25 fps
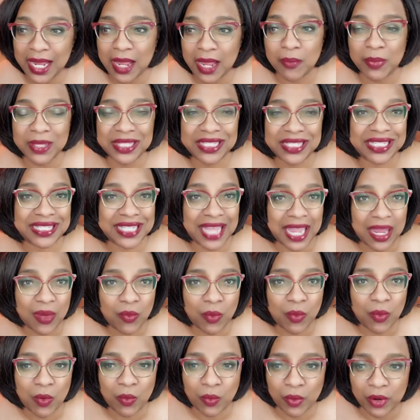am. But today
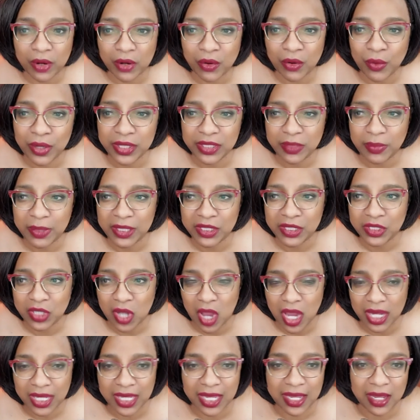what we're going to be
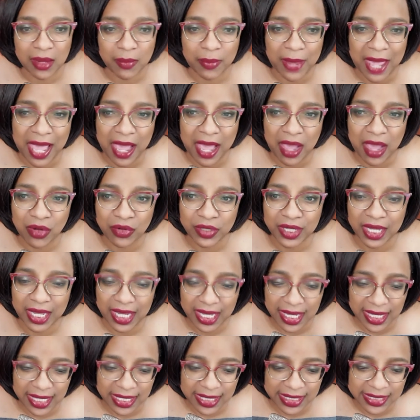talking about
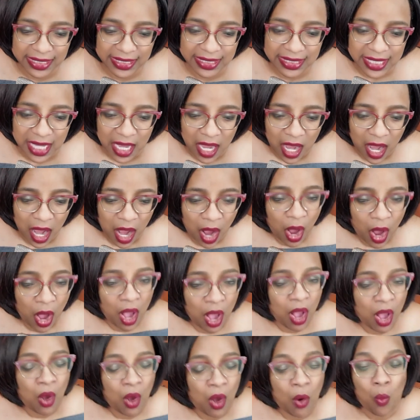is
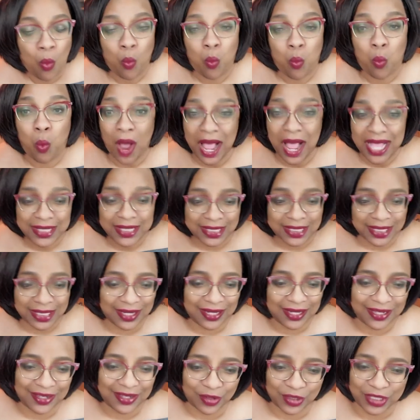what
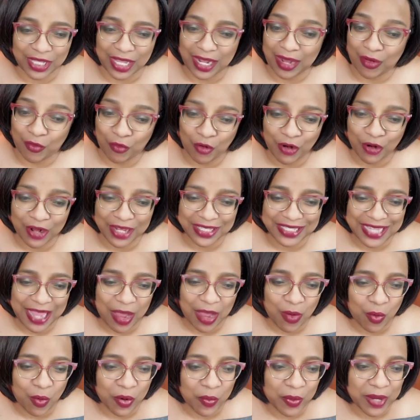hold on i wrote it
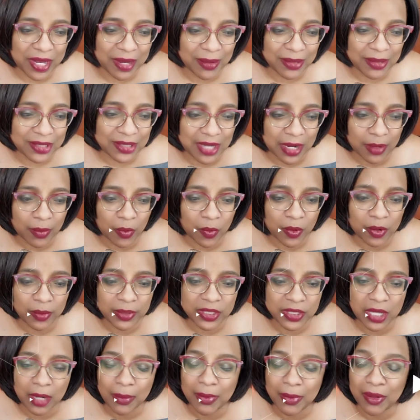down what are we going to be talking about we're going
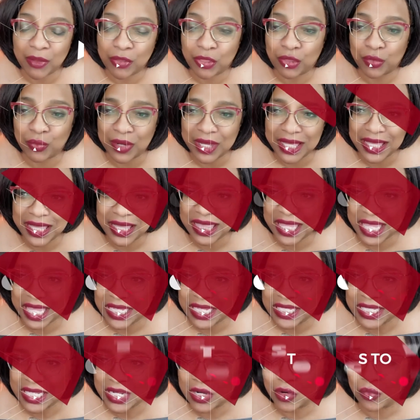to be talking about three things that are